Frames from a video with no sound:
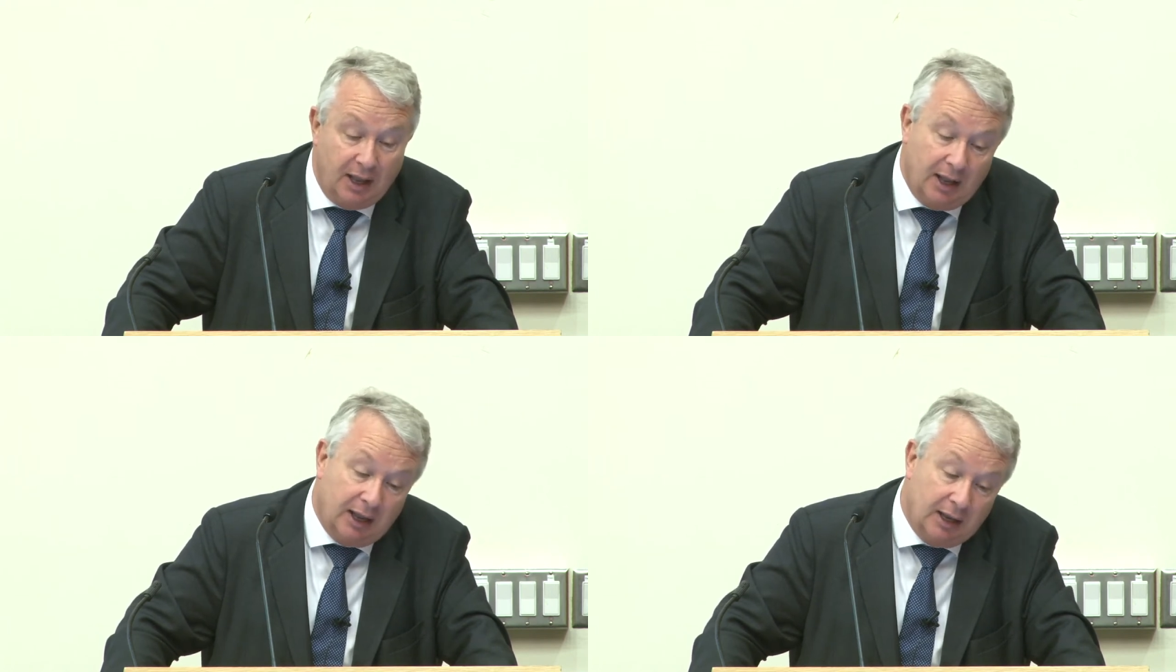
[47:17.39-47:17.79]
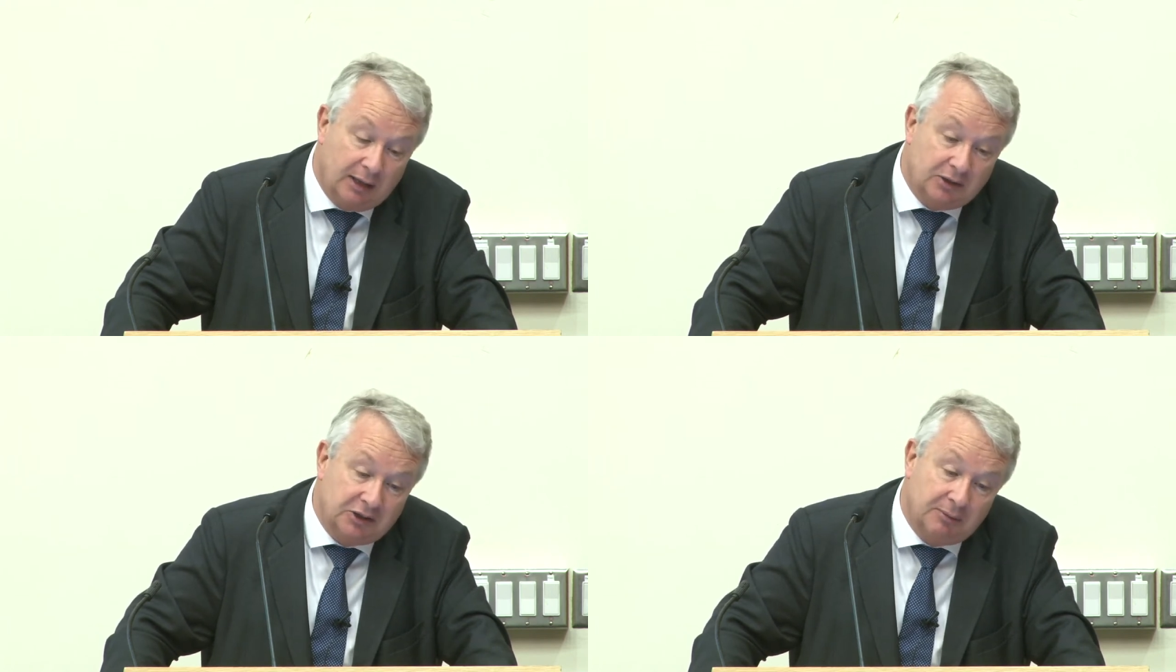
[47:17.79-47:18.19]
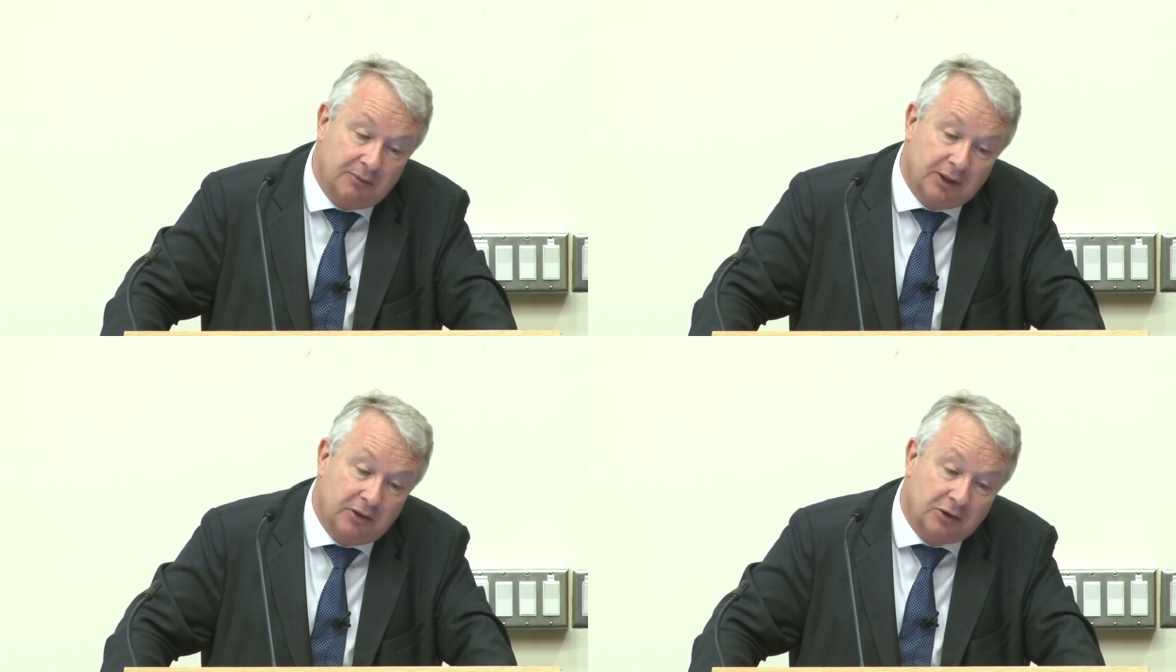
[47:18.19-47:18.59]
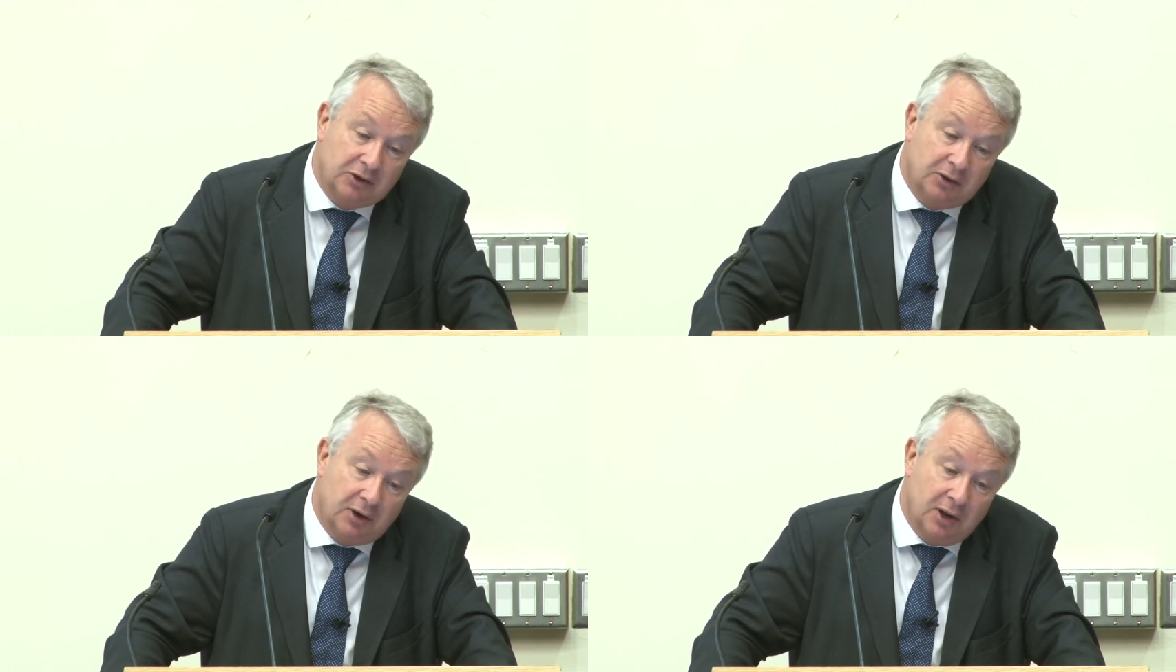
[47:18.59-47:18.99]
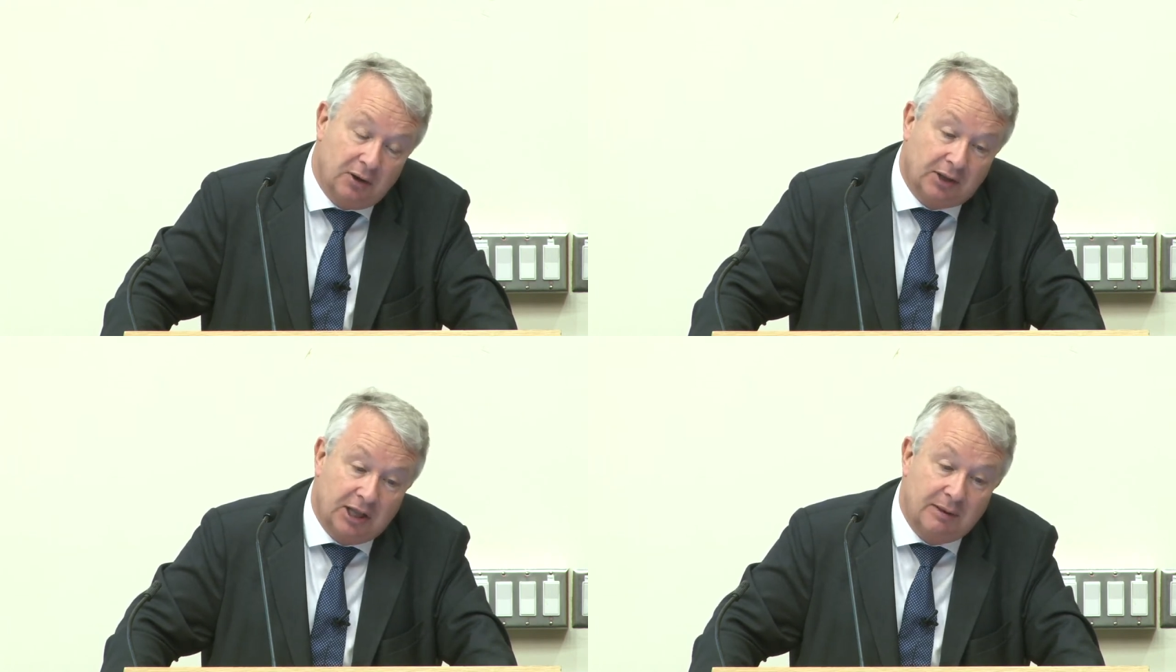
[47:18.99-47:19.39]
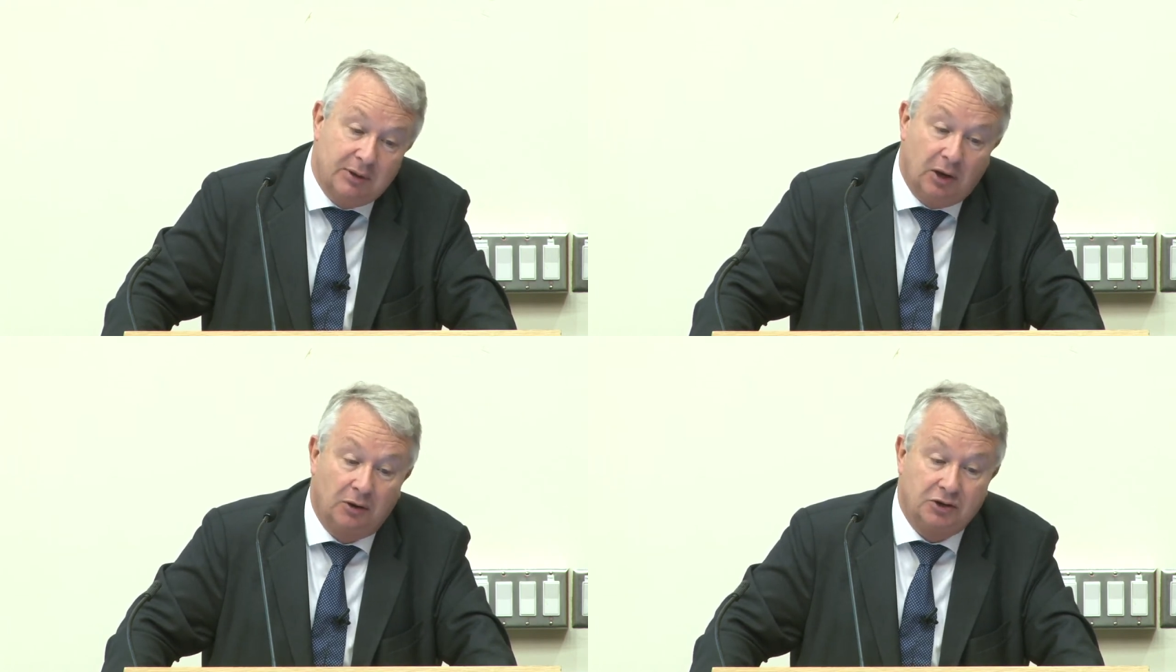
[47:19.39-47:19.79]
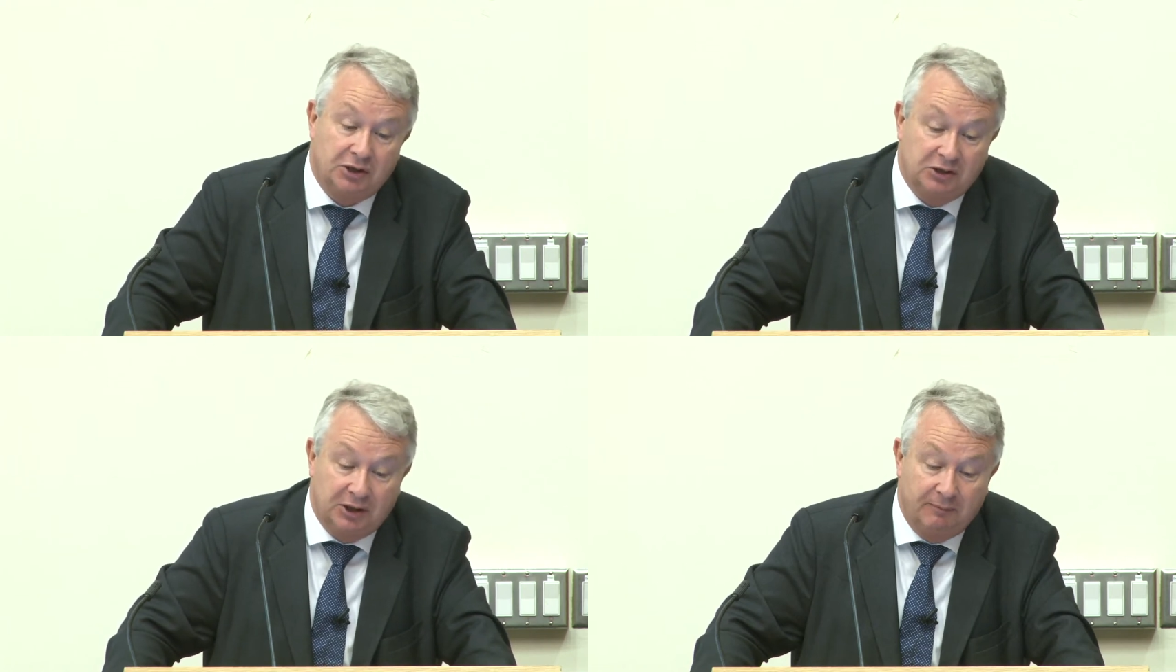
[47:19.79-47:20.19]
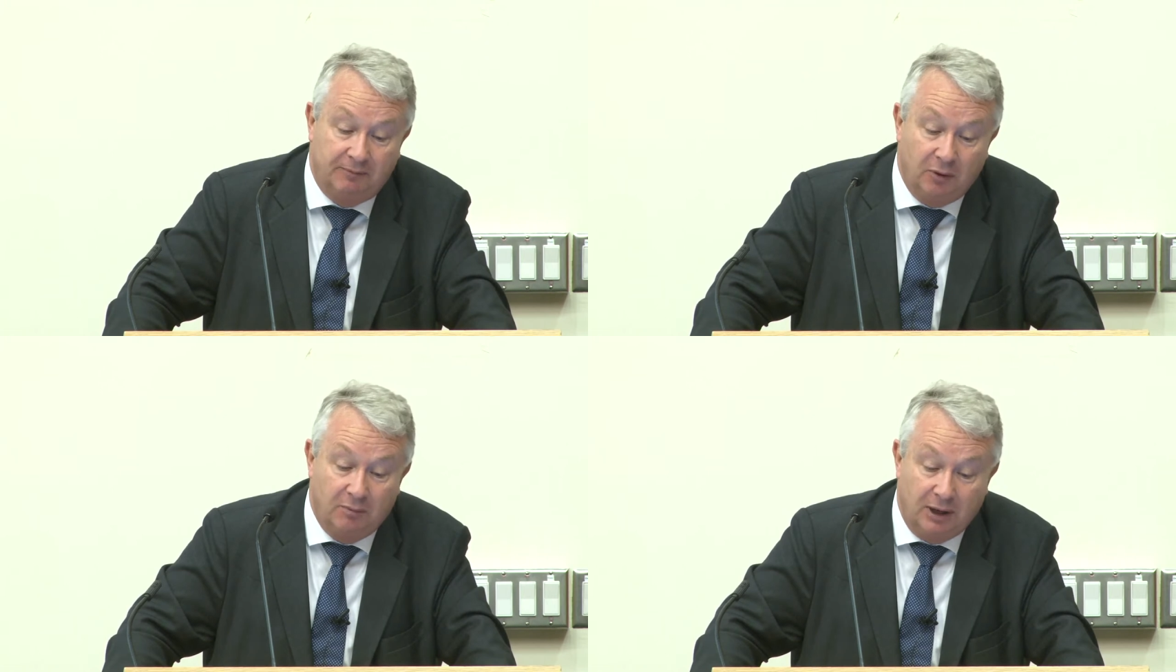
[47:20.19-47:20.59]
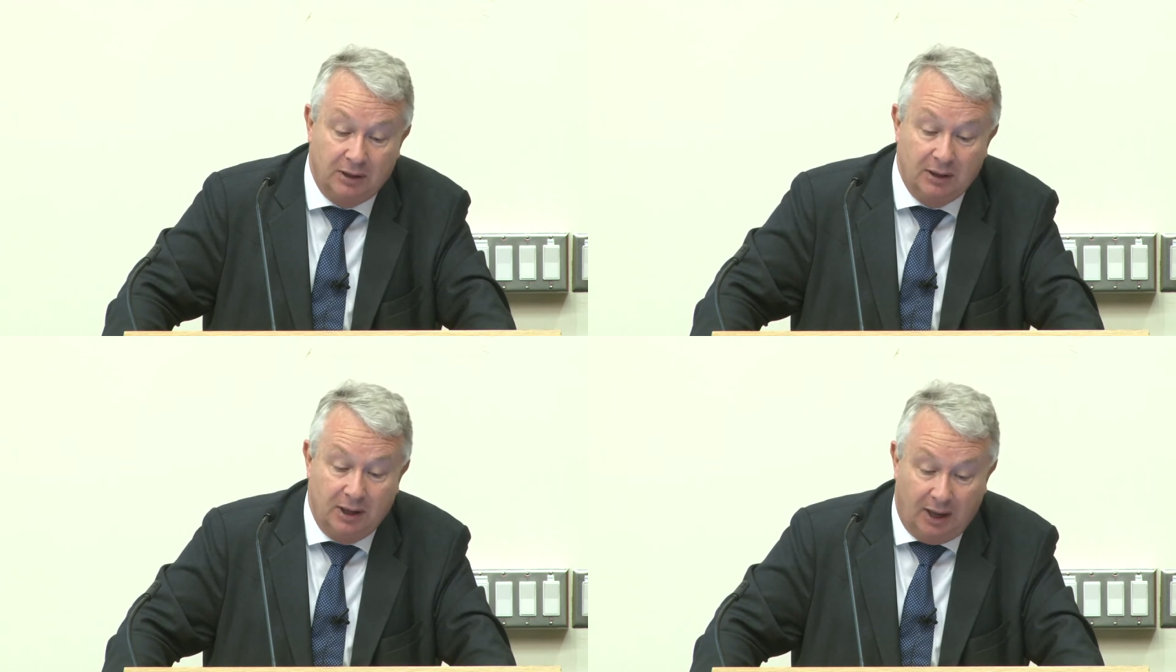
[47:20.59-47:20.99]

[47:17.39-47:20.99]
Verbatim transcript: Uh, some of the others are leukemia, Hodgkin's lymphoma.